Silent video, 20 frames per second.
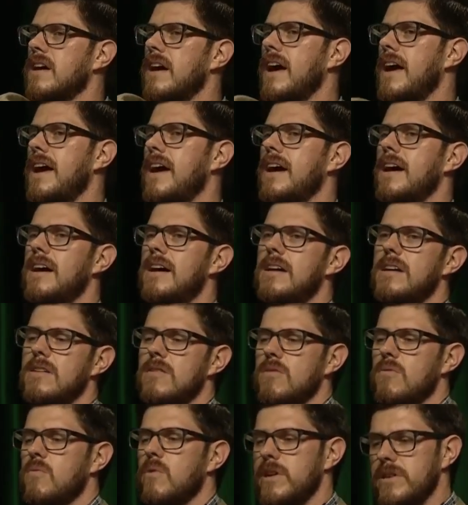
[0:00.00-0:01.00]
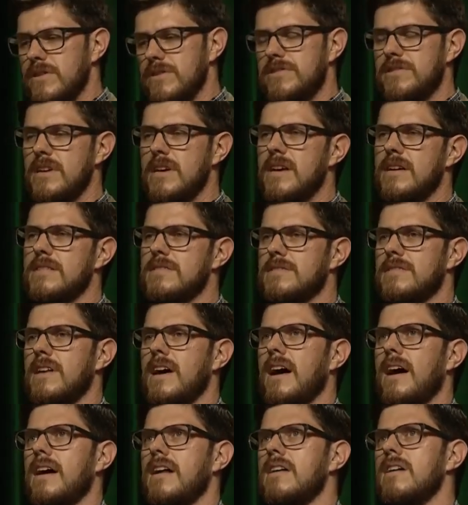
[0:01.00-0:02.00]
And what you see is
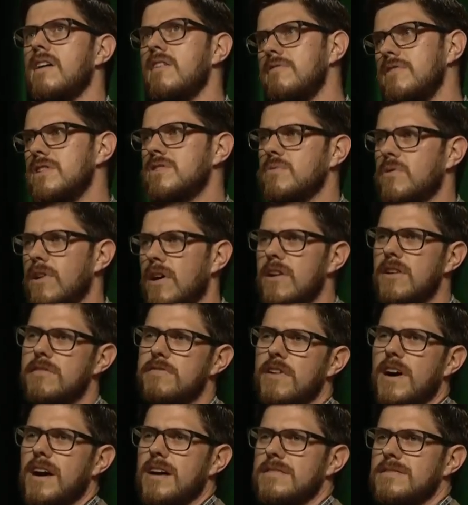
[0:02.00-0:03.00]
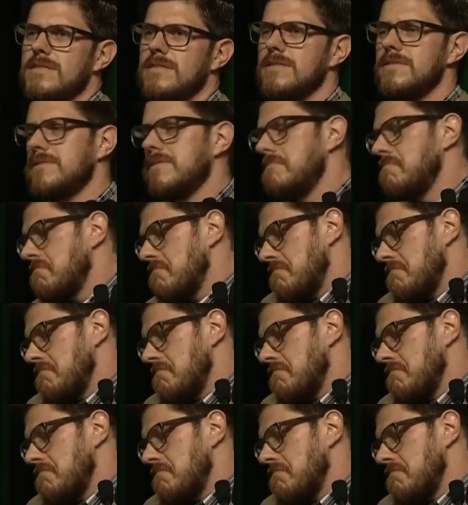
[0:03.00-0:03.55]
that of these 100 voxels,